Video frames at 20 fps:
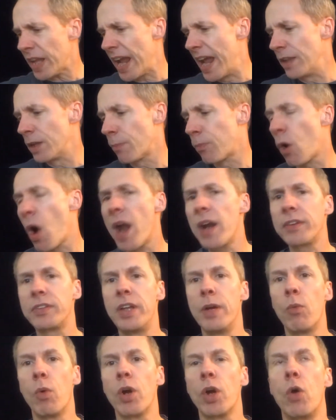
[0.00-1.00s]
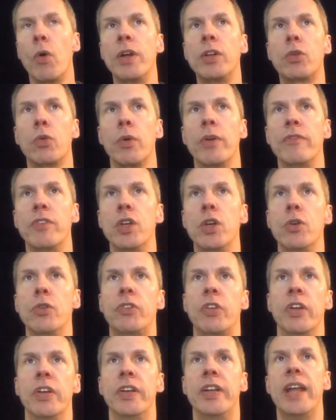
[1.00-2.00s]
And the product that we're going to review
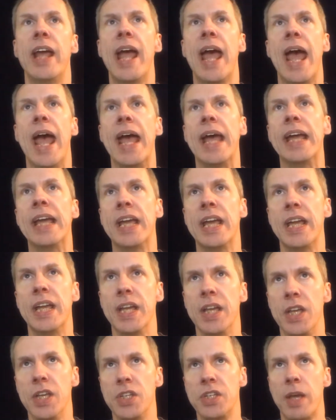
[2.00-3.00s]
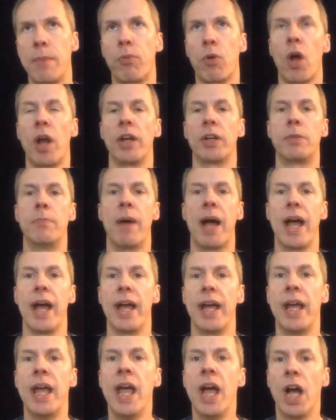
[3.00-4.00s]
today is a product
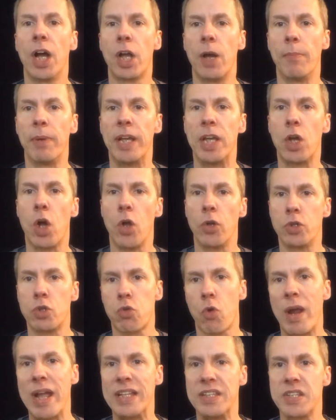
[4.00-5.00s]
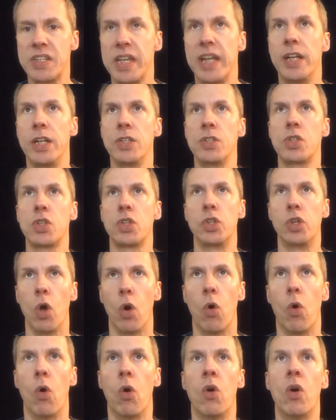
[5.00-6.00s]
by a company called Transcendence
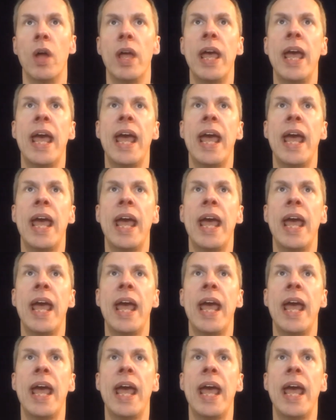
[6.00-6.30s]
Goal.